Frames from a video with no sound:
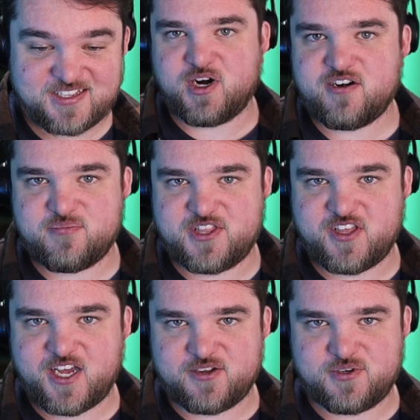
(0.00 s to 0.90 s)
Part of me
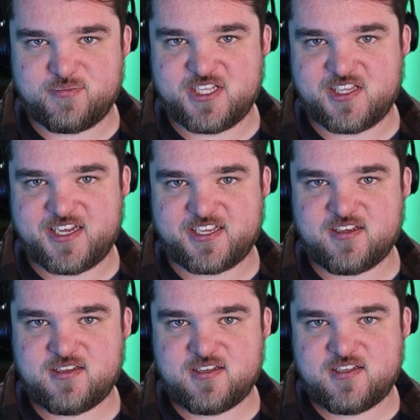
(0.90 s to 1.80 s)
thought it would be
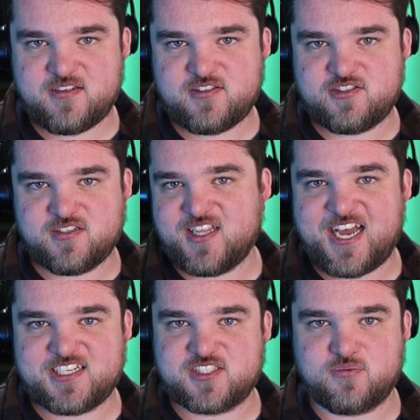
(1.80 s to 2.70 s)
like the
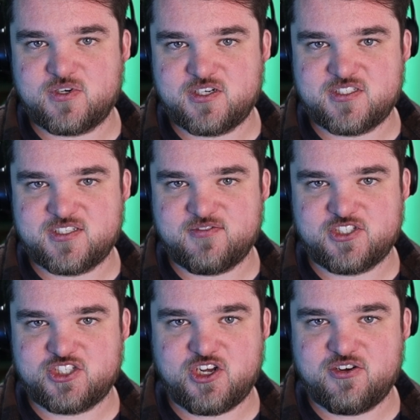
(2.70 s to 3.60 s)
last words of the
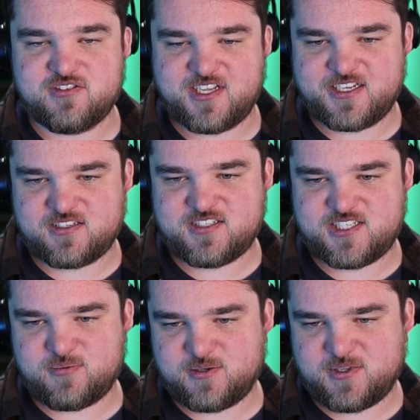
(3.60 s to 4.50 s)
show, like
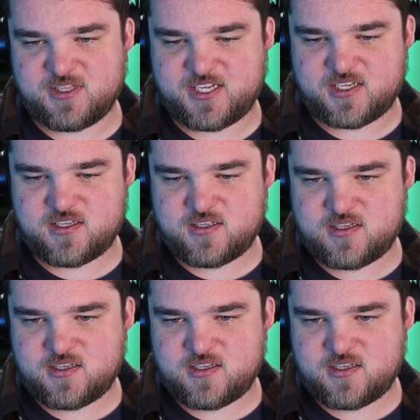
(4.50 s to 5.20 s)
someone would be like,